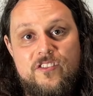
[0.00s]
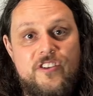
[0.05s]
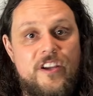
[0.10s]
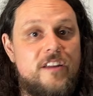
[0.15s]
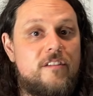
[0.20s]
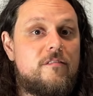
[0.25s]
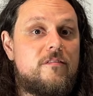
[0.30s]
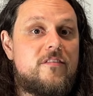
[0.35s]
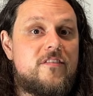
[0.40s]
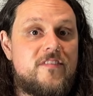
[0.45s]

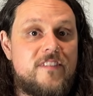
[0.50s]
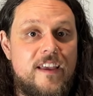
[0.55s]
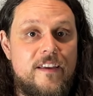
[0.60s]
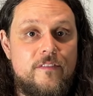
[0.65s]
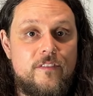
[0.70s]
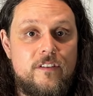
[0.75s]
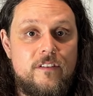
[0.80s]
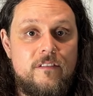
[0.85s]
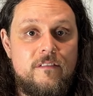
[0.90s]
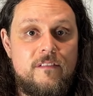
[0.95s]
Channel
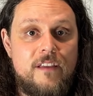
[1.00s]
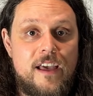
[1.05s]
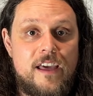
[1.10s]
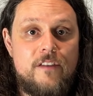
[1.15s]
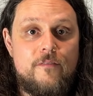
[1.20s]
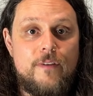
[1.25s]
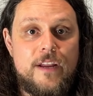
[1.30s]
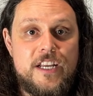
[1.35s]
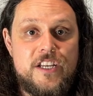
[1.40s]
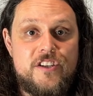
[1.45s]
7
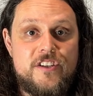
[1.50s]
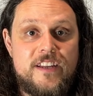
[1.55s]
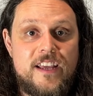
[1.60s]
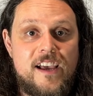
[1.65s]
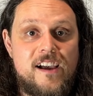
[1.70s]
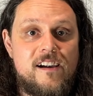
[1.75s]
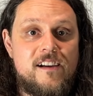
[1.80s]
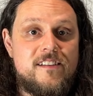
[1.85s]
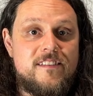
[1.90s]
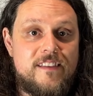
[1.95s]
had reached
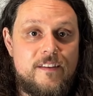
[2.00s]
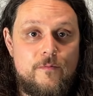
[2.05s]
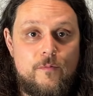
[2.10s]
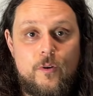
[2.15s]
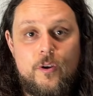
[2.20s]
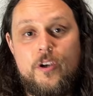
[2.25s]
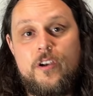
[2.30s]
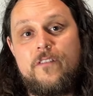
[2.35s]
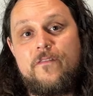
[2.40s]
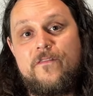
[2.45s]
out as they
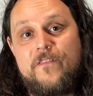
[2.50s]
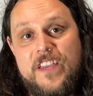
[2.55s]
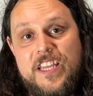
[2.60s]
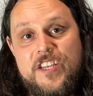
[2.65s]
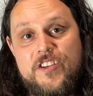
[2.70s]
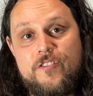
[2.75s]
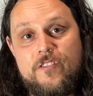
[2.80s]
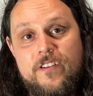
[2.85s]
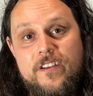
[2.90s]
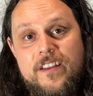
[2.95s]
wanted to
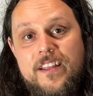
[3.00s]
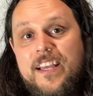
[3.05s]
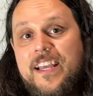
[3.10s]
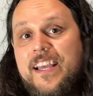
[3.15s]
feature it